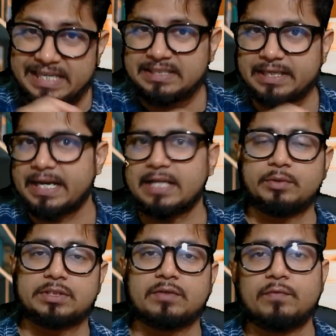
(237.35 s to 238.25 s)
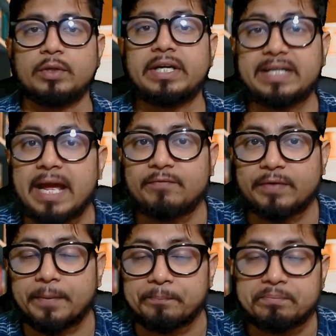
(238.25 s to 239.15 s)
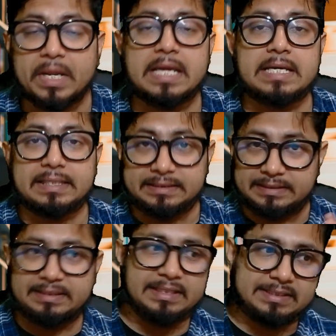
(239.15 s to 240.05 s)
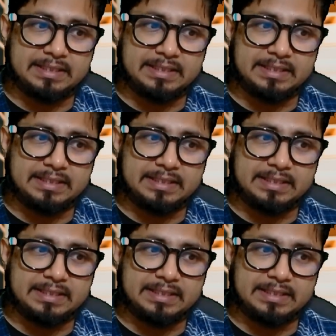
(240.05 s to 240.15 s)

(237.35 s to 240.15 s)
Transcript: in the graduation four year time frame this